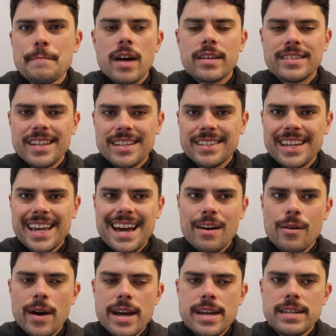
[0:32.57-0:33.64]
Assessing
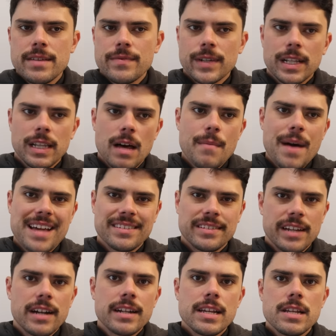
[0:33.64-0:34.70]
how a given club has
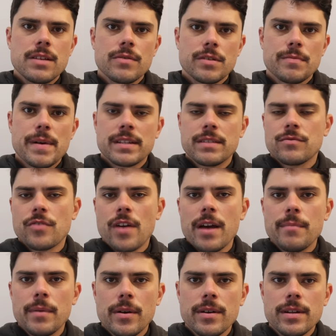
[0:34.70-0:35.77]
done in a respective
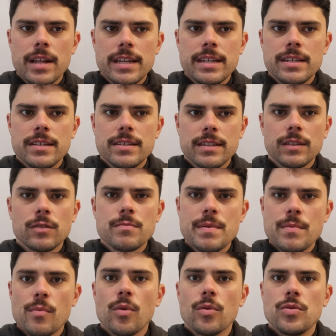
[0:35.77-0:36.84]
trade period is a little
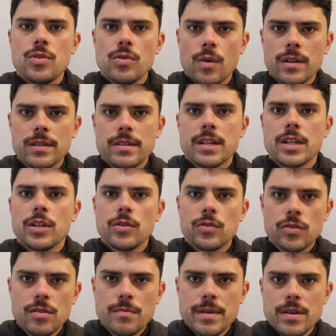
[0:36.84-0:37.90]
bit more nuanced than it
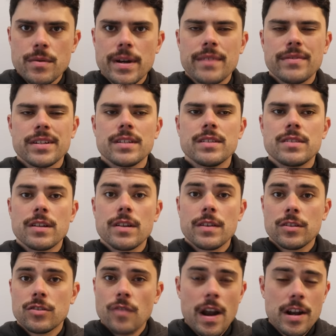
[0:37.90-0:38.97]
used to be. We have to consider
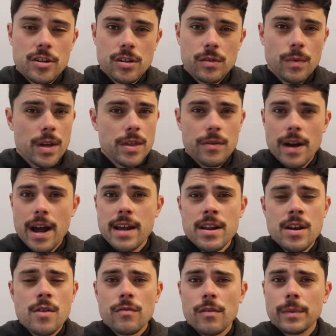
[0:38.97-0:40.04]
their strategy, where they're
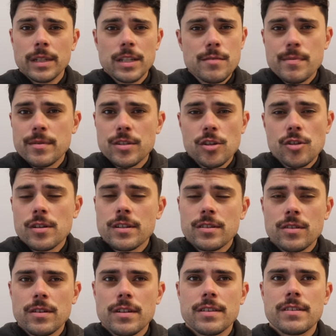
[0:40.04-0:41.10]
at from a list position. It's
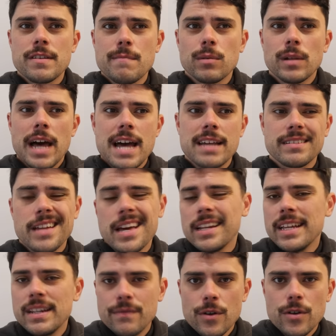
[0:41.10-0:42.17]
not as simple as net
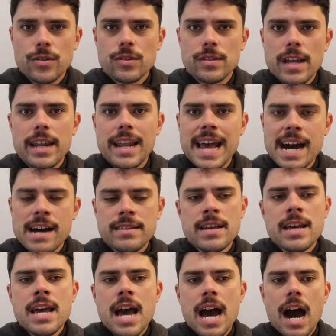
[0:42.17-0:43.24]
in versus net out,
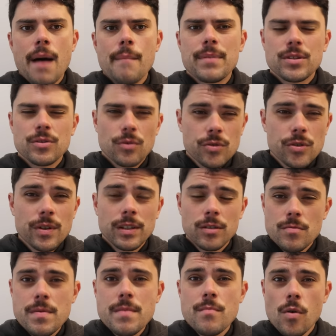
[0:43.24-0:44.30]
but it's also a
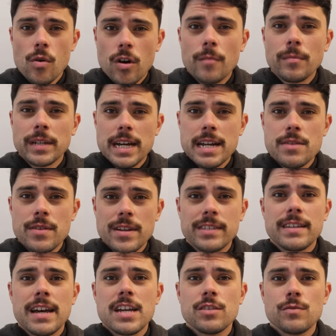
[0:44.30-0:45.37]
little bit more complicated these
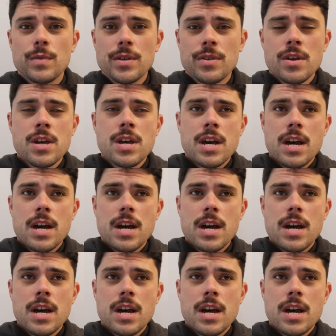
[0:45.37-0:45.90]
days with